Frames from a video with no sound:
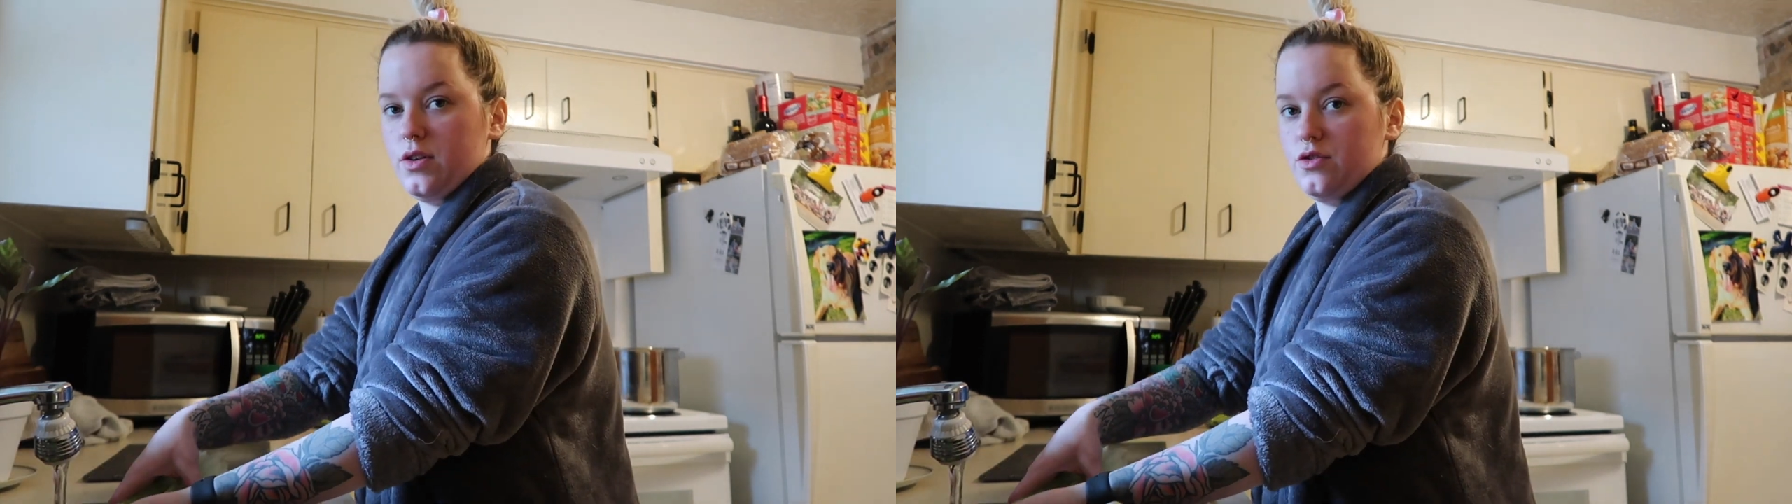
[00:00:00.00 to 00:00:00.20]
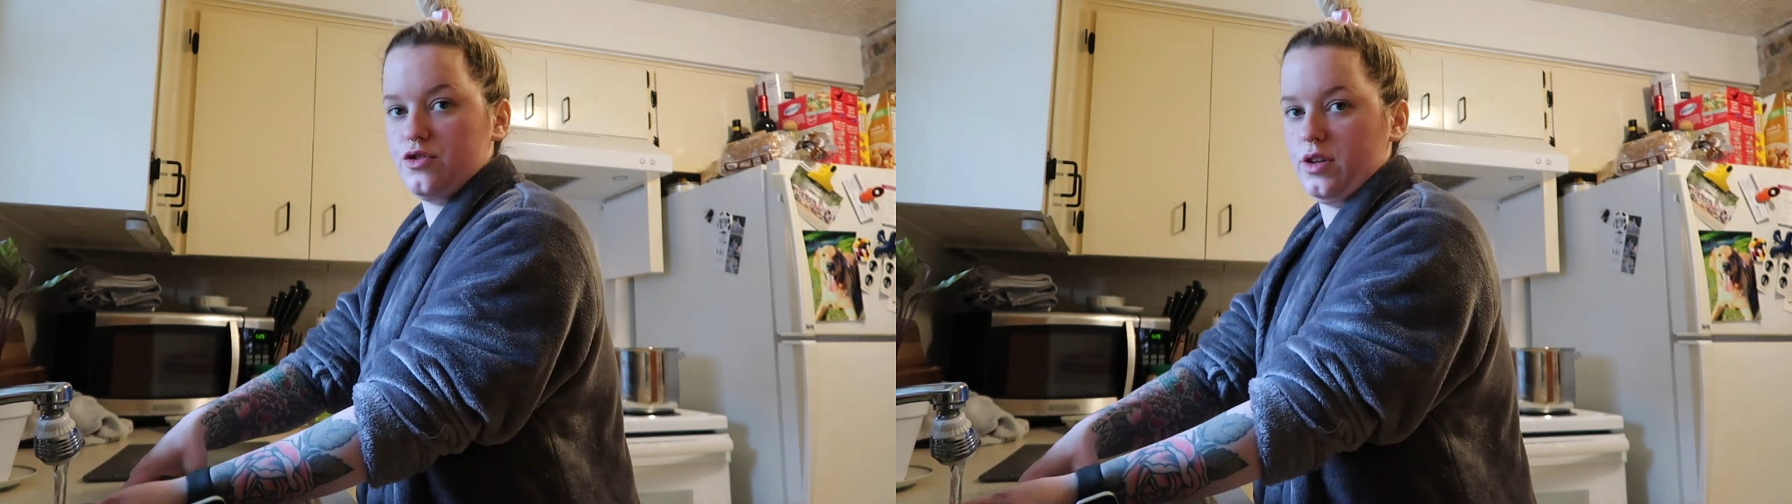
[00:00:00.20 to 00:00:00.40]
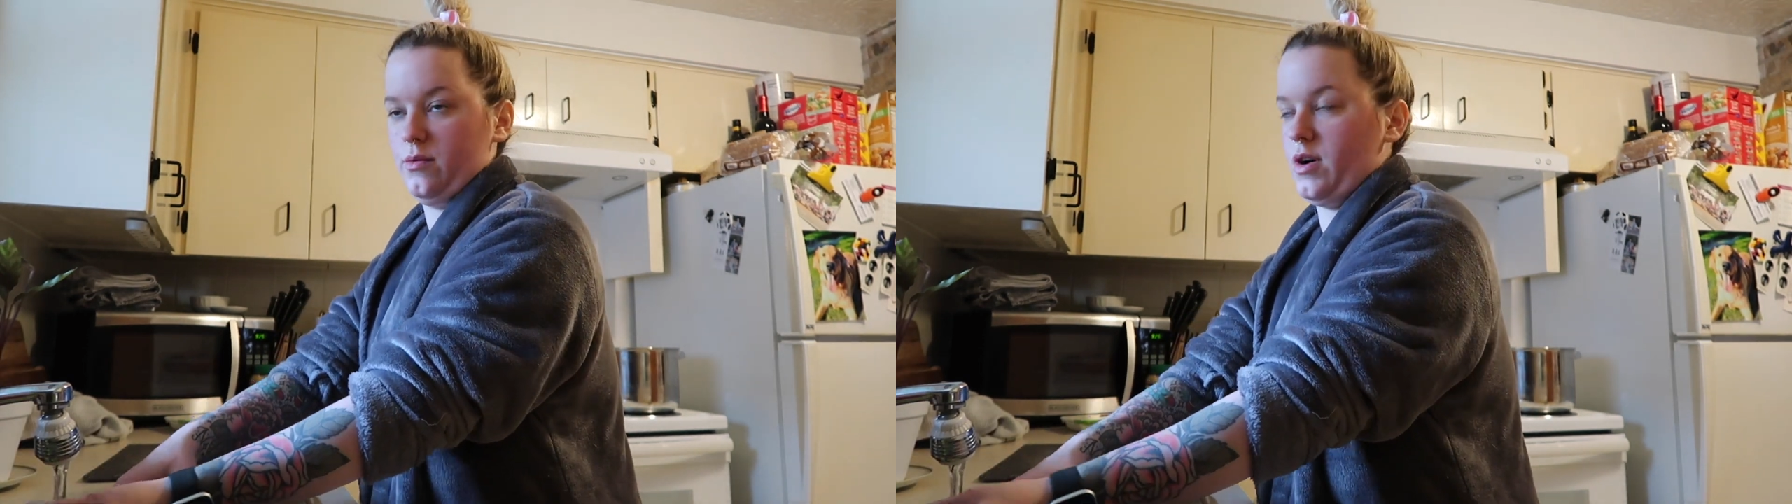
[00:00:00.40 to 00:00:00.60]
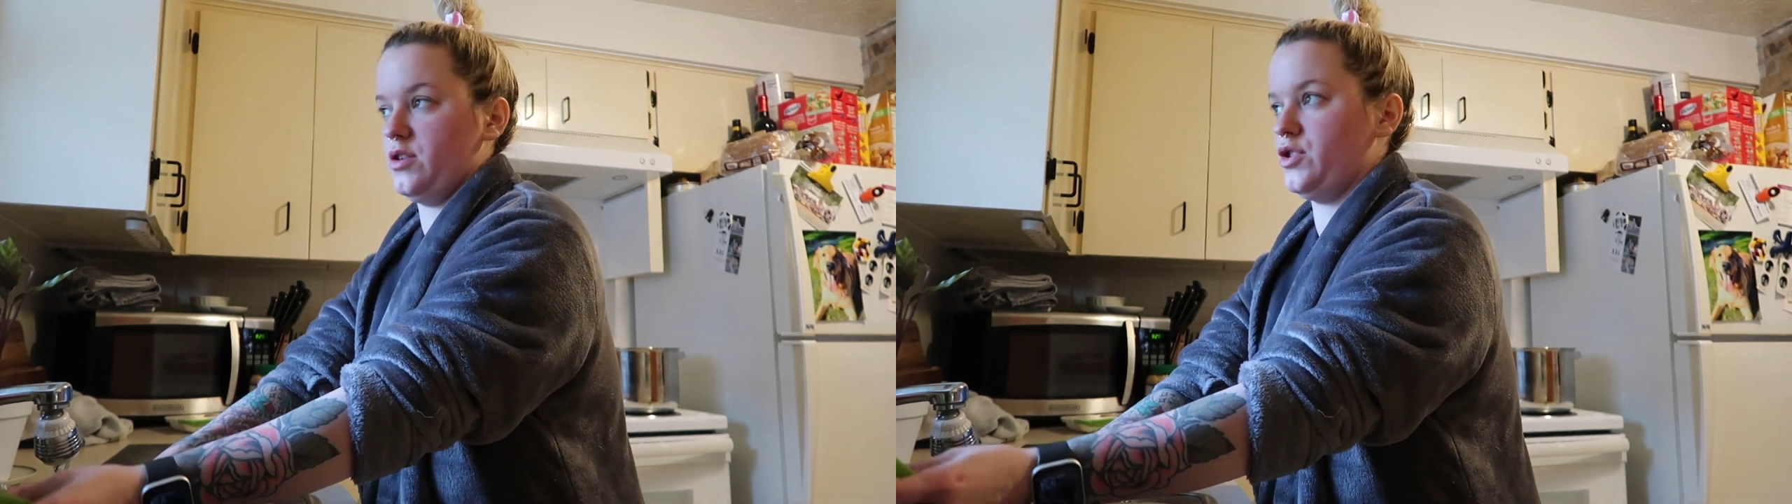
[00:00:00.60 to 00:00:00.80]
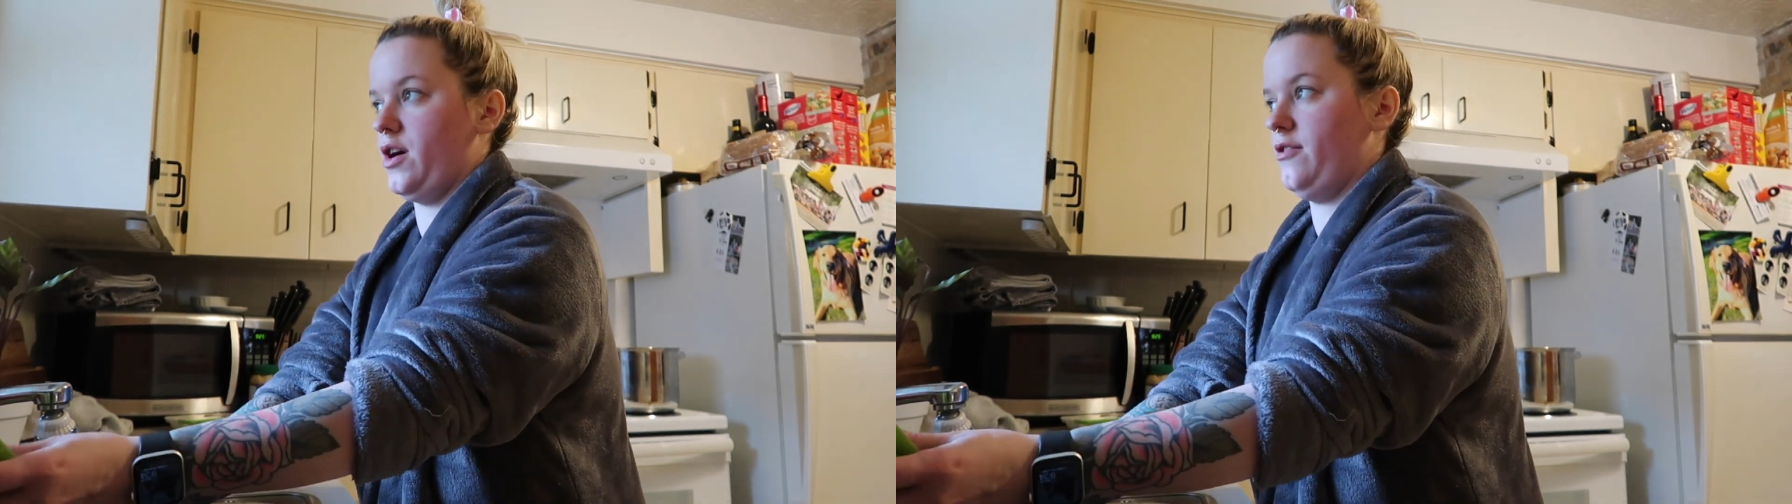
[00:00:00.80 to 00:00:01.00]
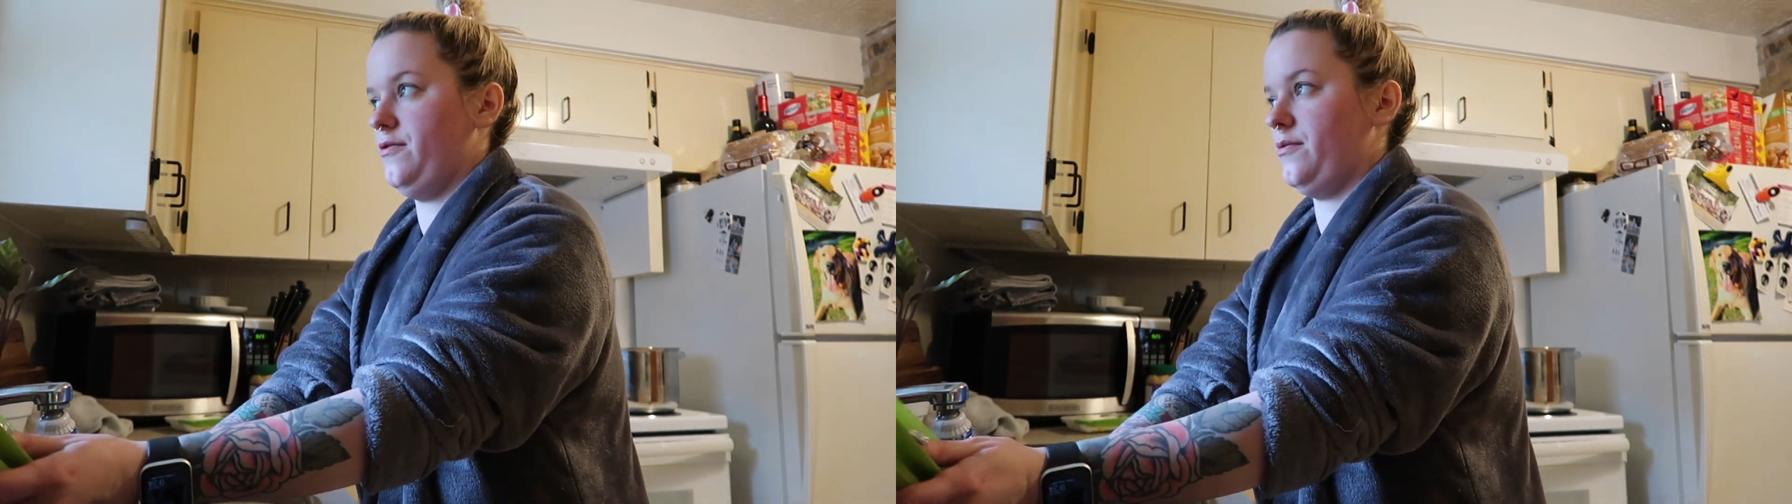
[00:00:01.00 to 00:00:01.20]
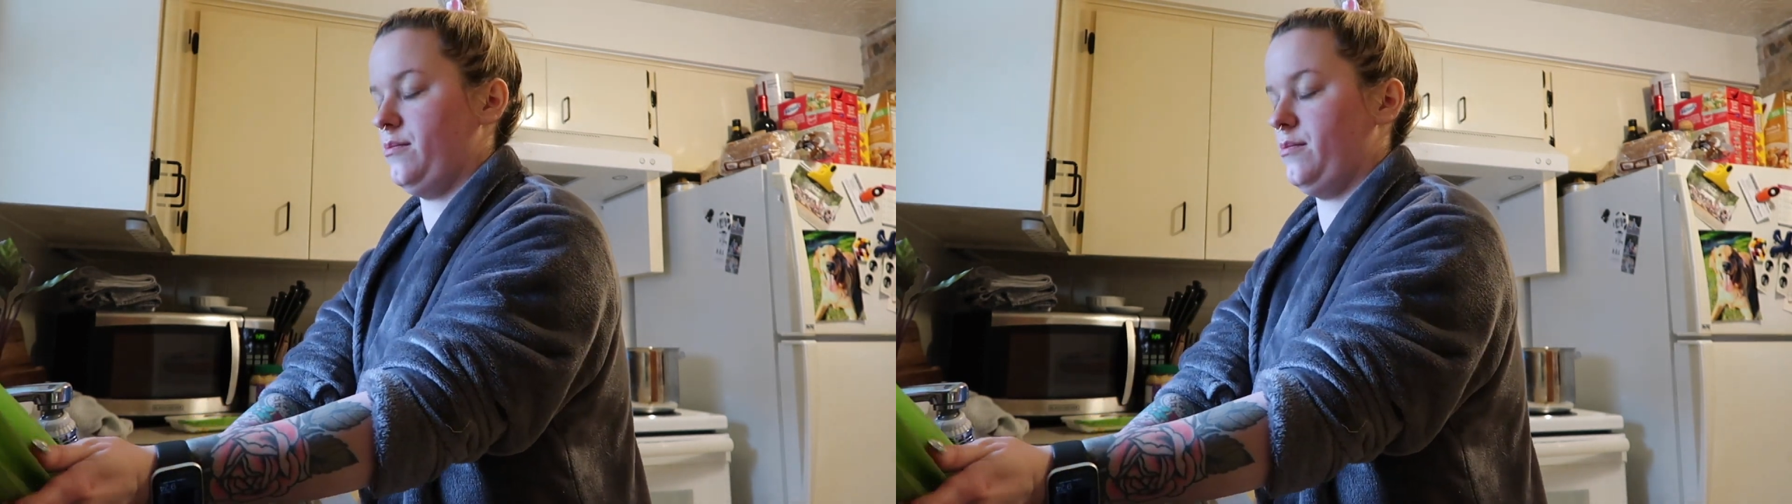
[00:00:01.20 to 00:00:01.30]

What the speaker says: usually wash off